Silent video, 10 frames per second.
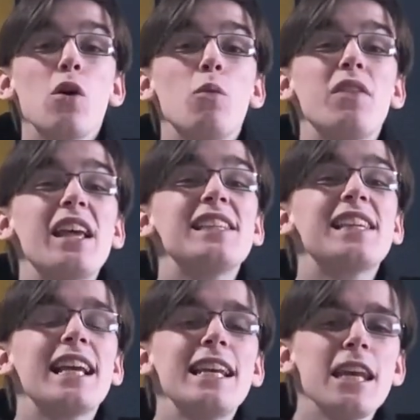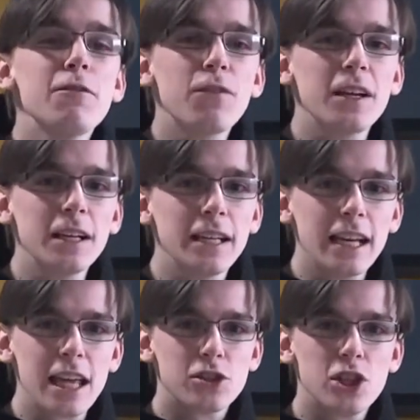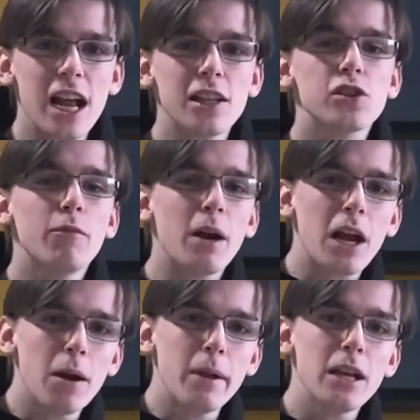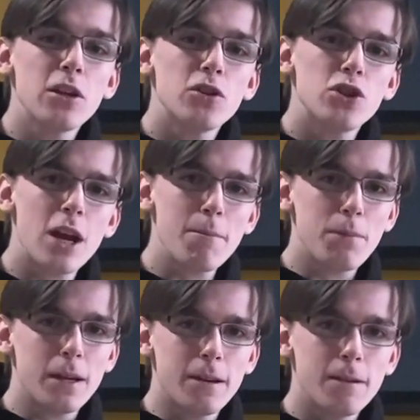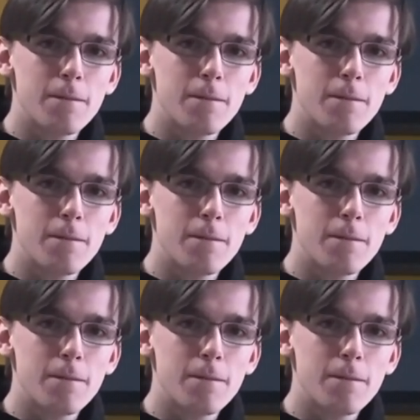with a significantly less chance of becoming champion.